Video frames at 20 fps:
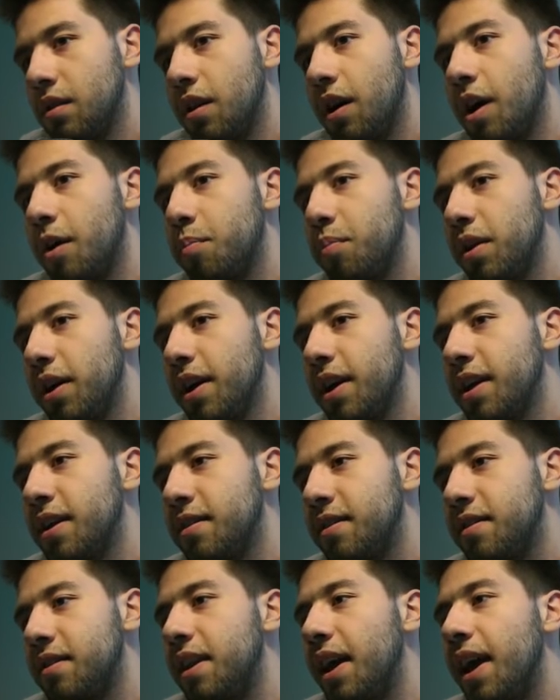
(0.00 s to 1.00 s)
Alright, playing
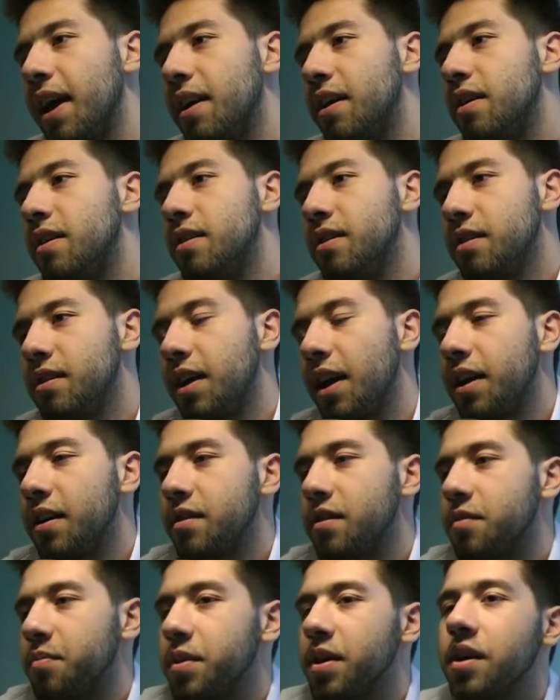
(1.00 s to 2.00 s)
against Dana.
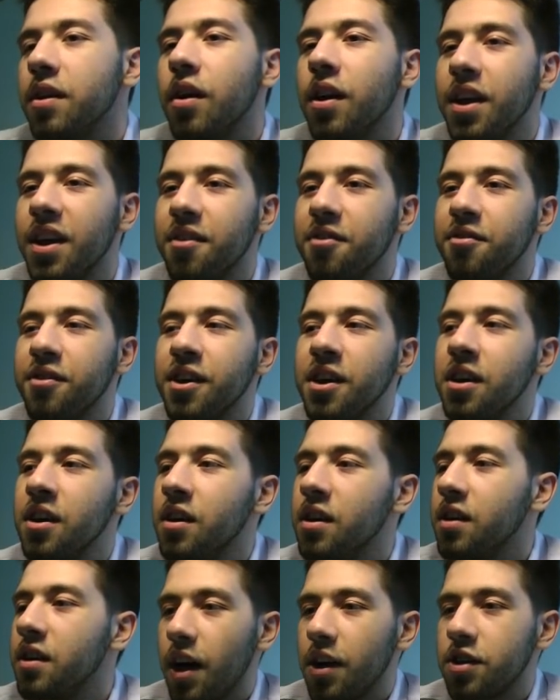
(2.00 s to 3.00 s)
Dana's a bit iffy.
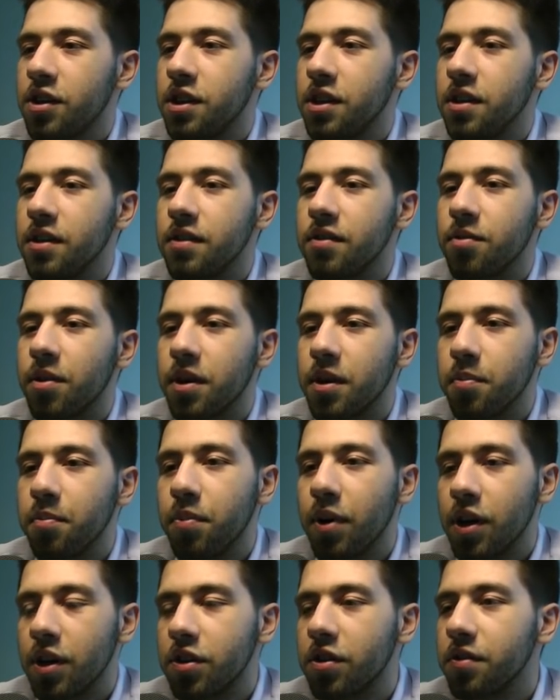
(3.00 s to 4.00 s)
Ashley does run a
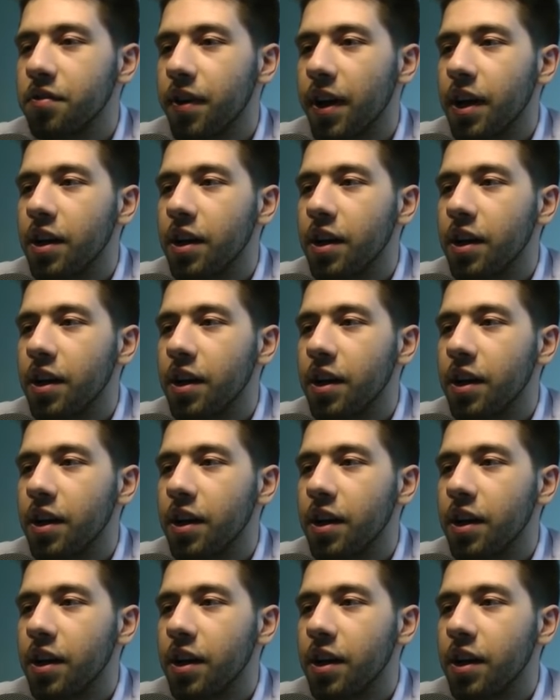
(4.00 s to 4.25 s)
bunch of